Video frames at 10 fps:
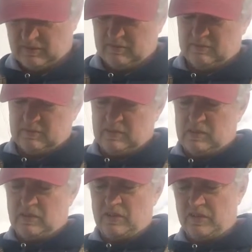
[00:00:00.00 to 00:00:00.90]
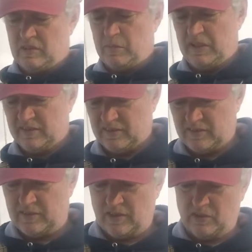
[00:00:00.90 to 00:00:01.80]
and all the
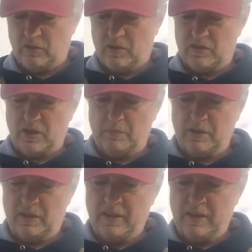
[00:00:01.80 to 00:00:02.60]
supplies necessary to do the job.